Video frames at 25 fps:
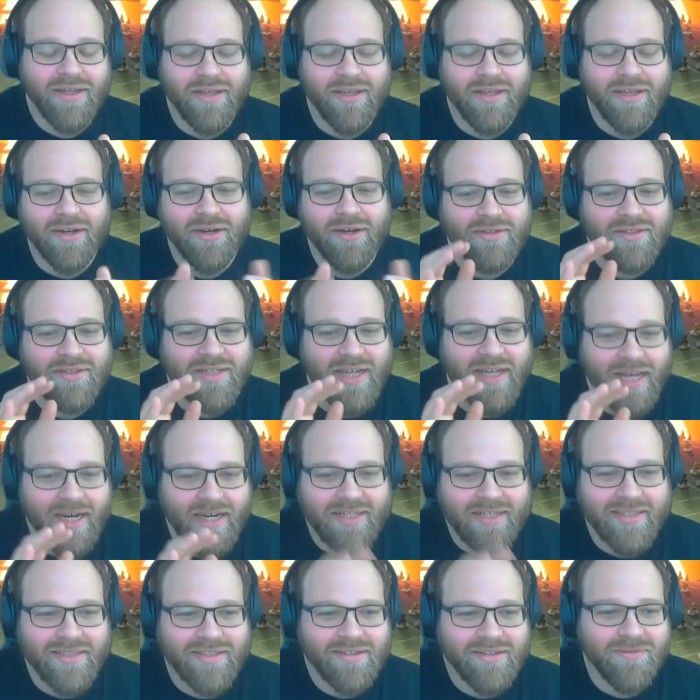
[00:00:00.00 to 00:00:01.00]
You know, tell
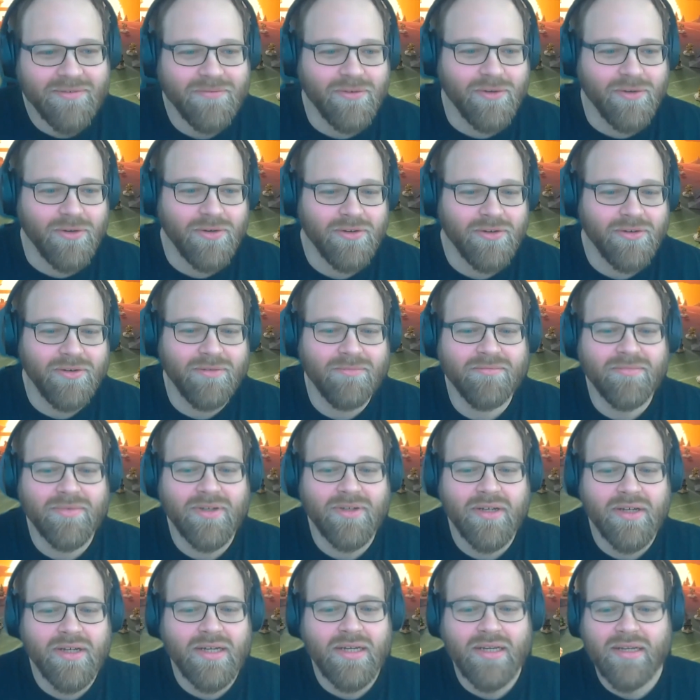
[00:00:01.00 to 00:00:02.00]
us in the forum.
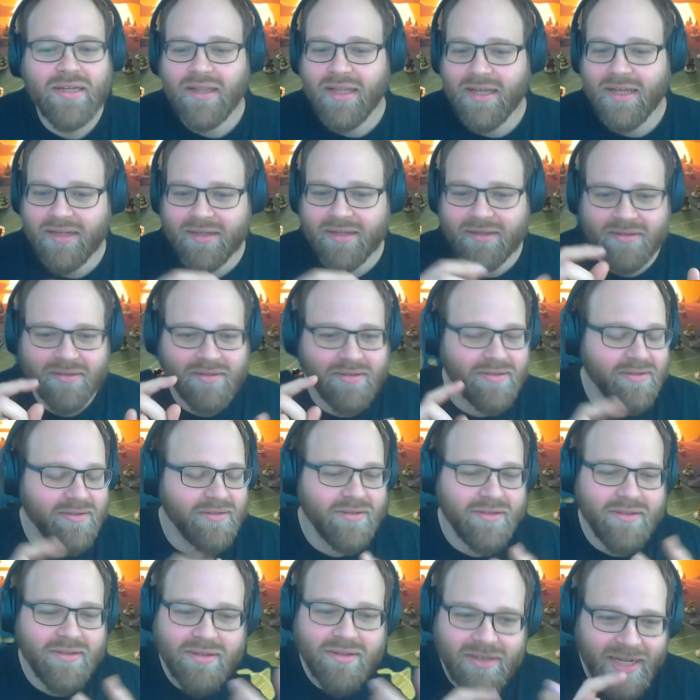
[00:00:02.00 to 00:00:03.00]
Like,
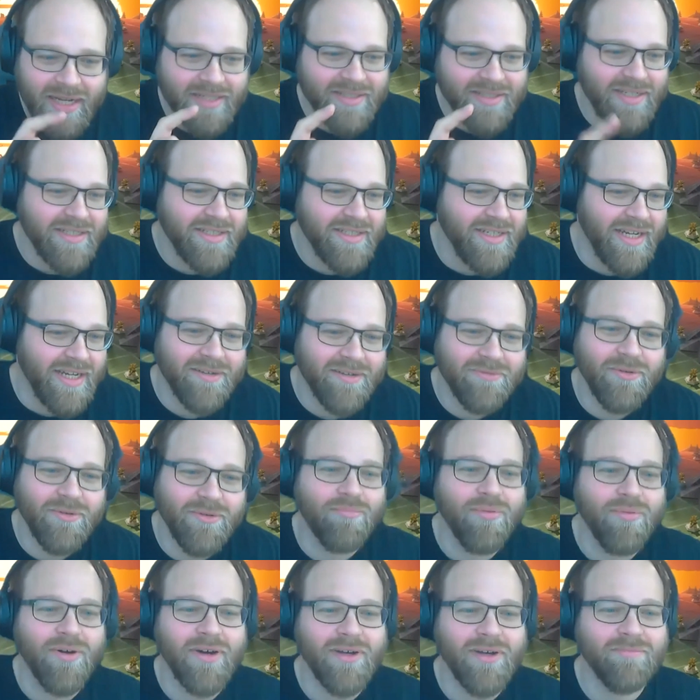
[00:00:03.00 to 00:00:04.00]
as I said,
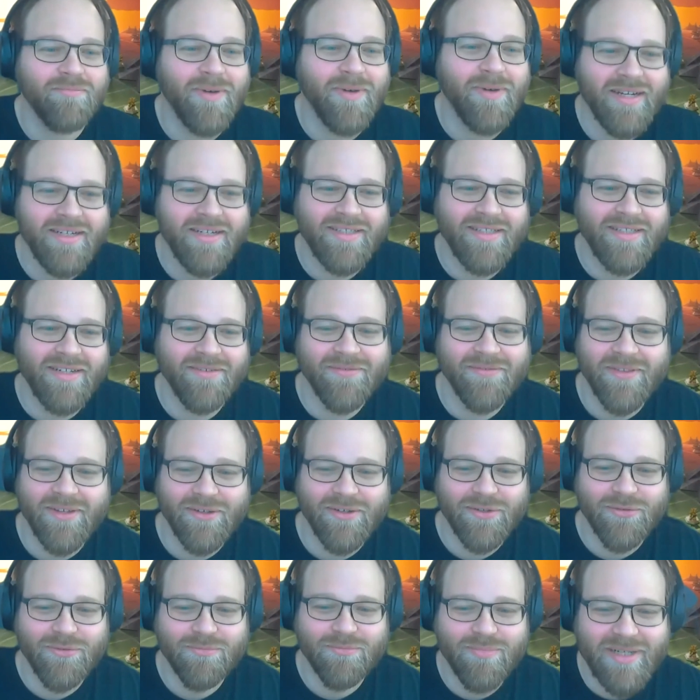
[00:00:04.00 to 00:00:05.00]
report bugs. If the
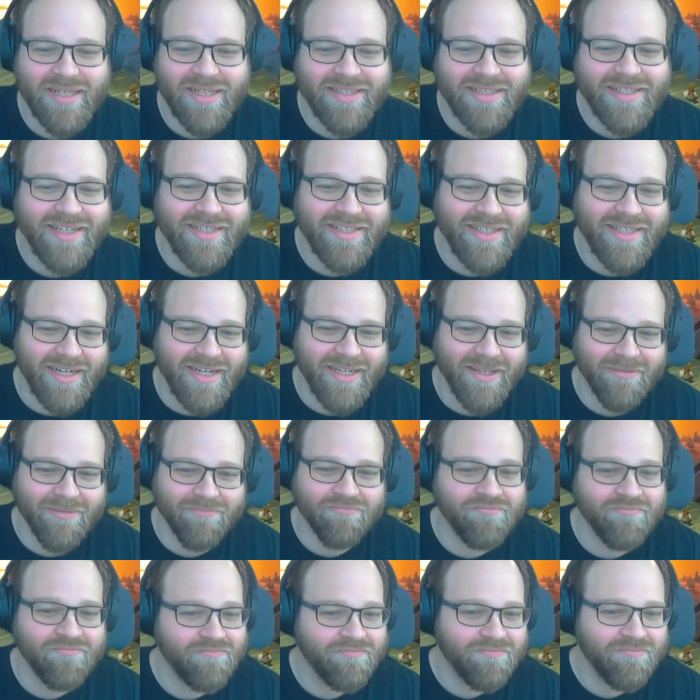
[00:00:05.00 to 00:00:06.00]
new build has any
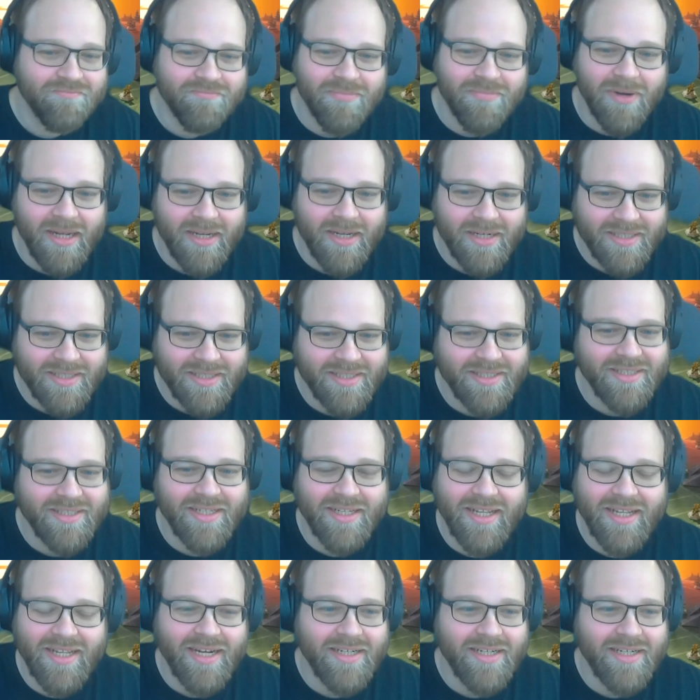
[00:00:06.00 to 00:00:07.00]
bugs,
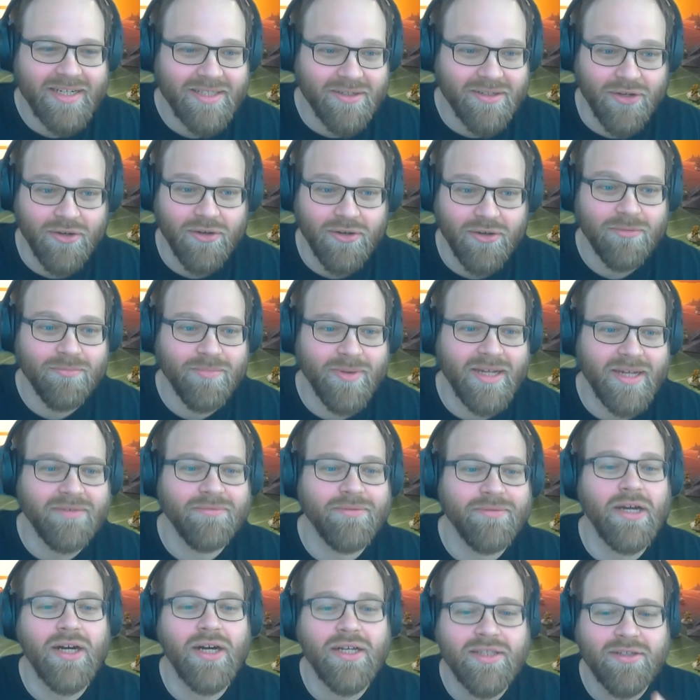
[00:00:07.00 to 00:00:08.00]
let us know. But
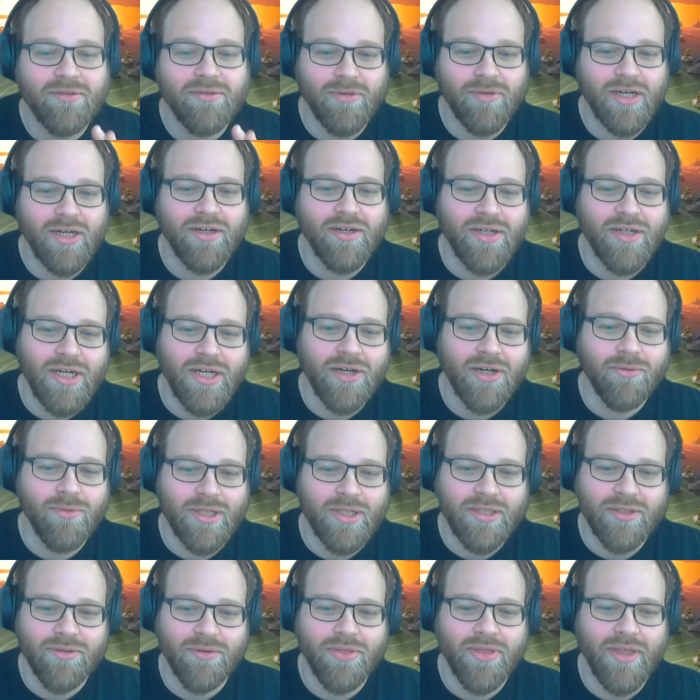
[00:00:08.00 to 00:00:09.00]
we also want to know
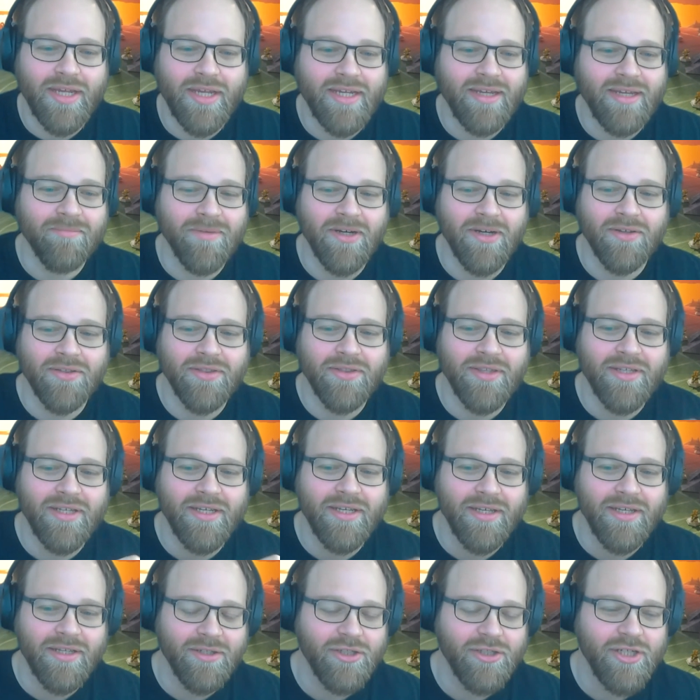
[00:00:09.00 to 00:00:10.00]
what you think about
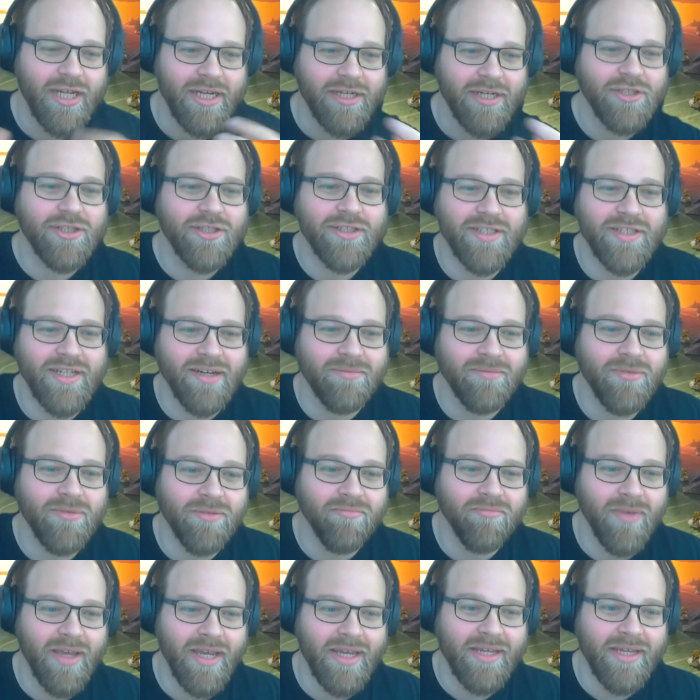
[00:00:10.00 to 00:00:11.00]
the changes that we
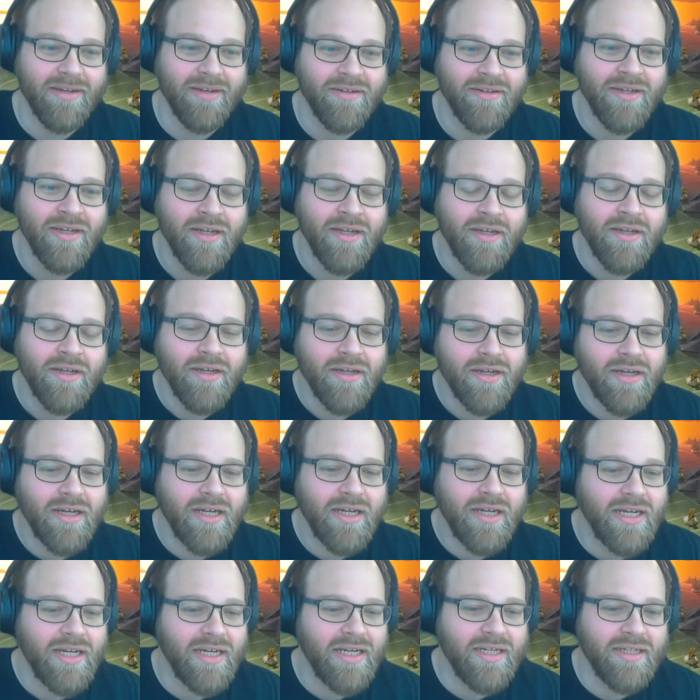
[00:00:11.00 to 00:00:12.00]
made.
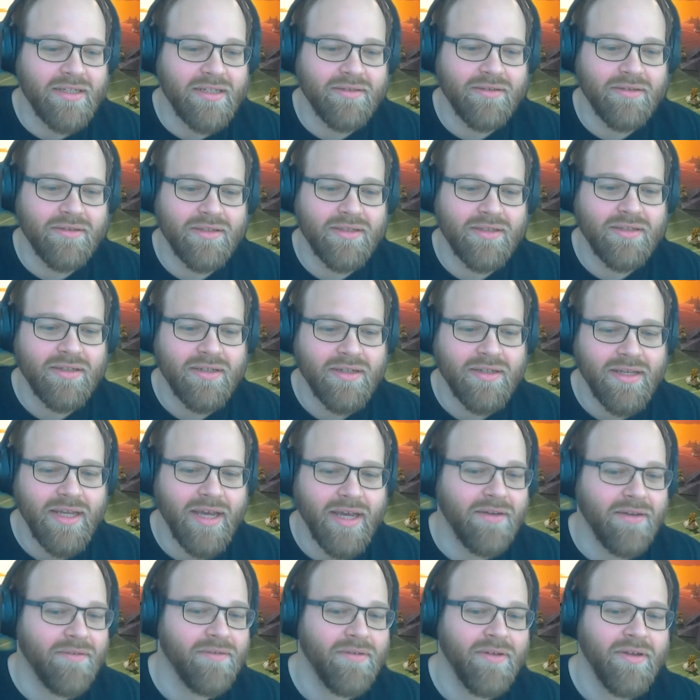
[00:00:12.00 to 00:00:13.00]
And
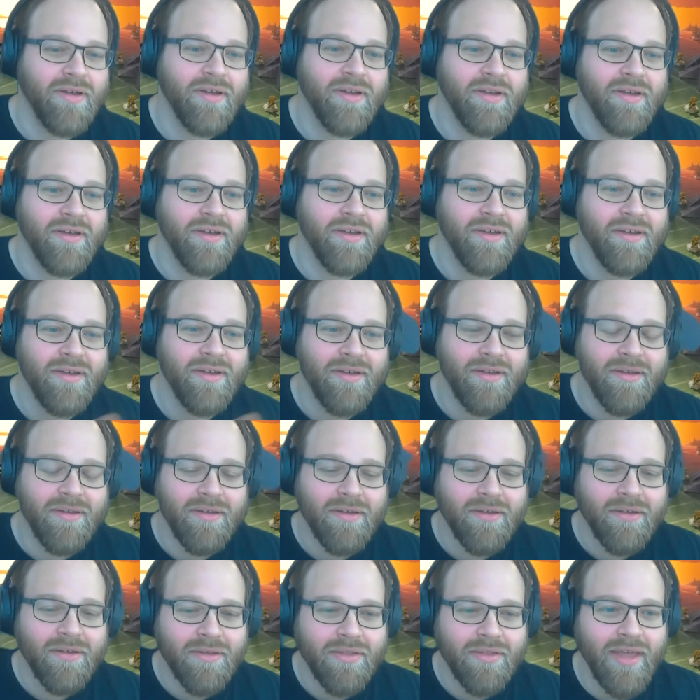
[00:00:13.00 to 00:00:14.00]
yeah,
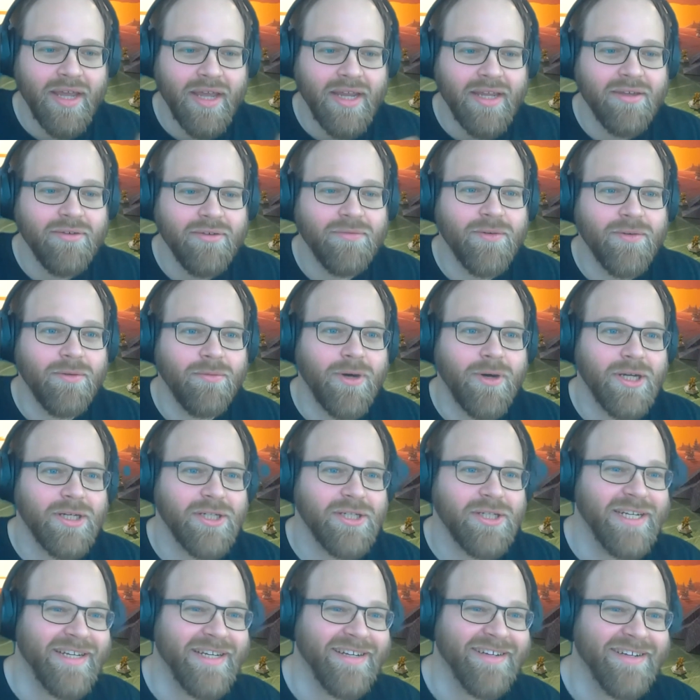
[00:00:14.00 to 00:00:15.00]
thank you for
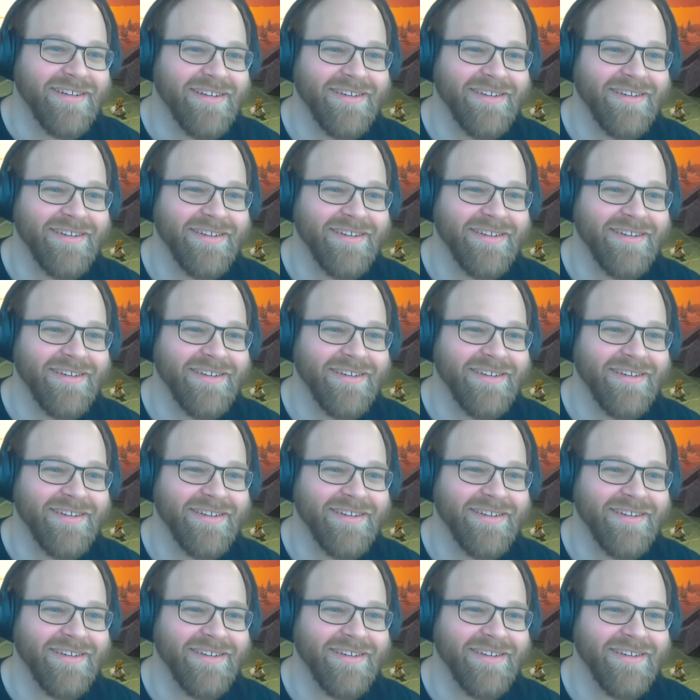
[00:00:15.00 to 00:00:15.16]
watching.